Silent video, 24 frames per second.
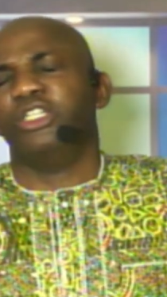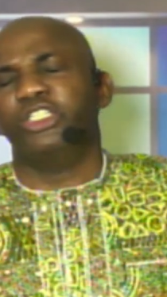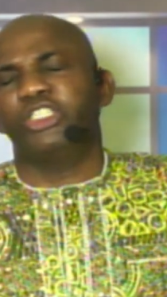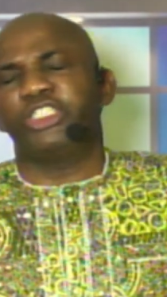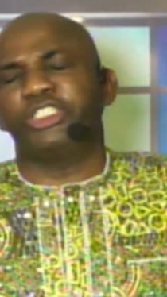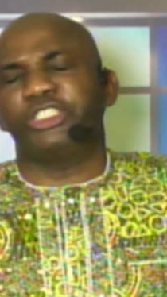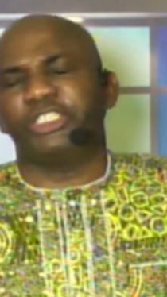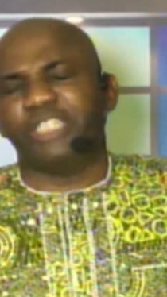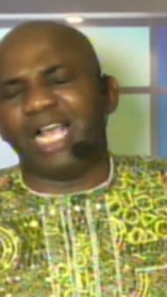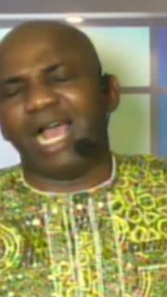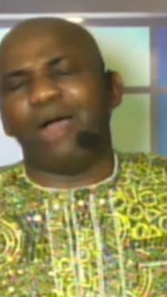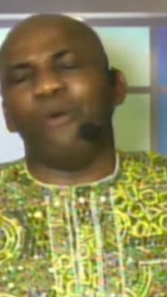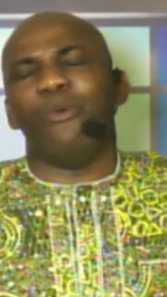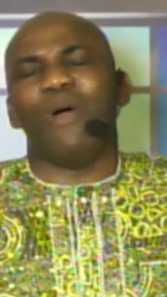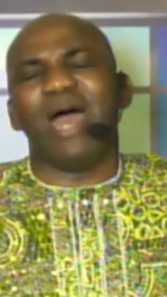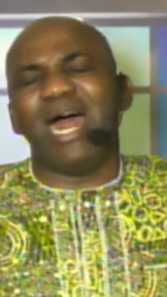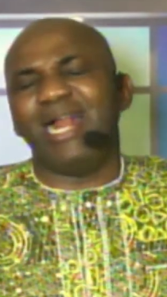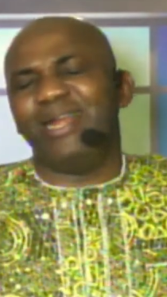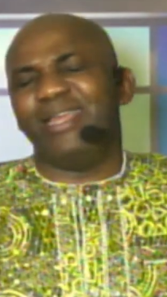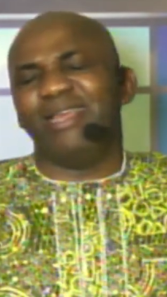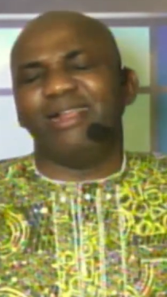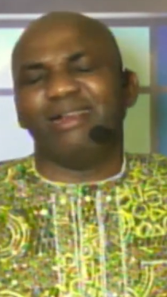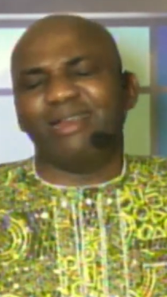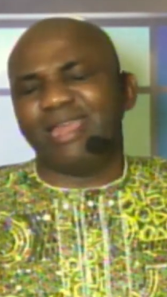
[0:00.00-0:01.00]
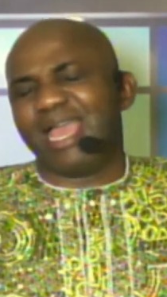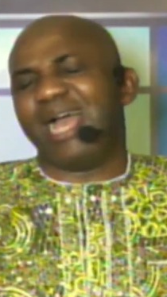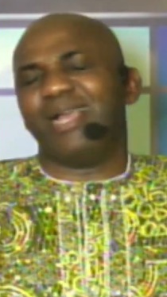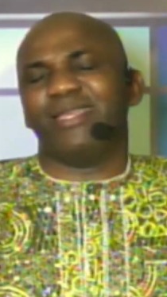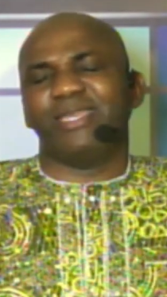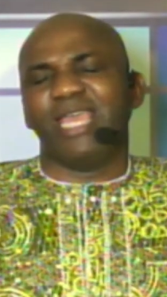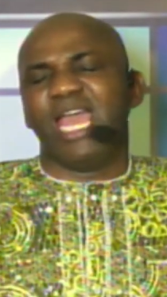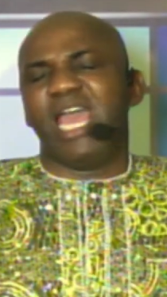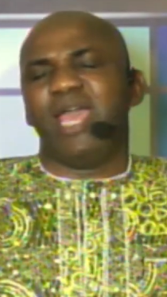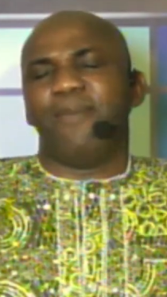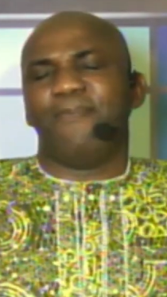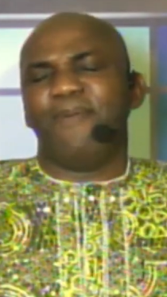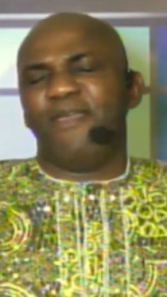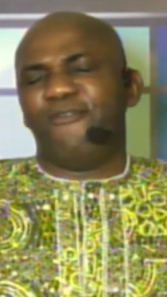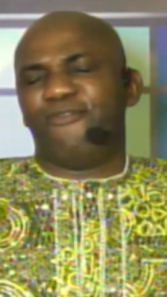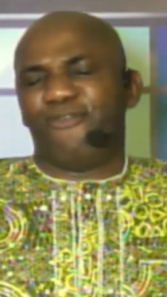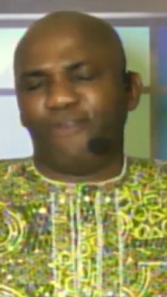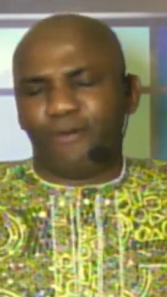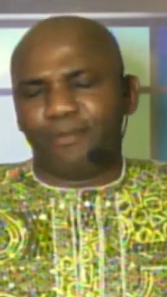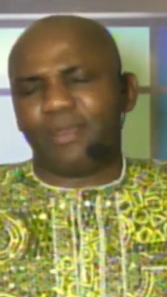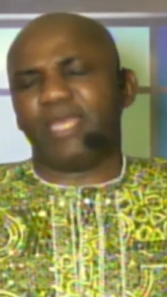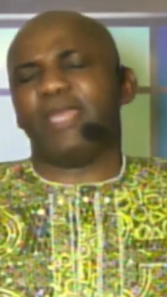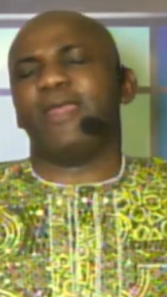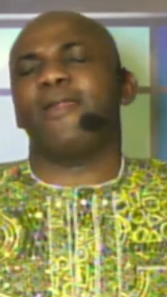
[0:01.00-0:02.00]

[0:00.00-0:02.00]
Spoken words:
Shawari lia ye before me.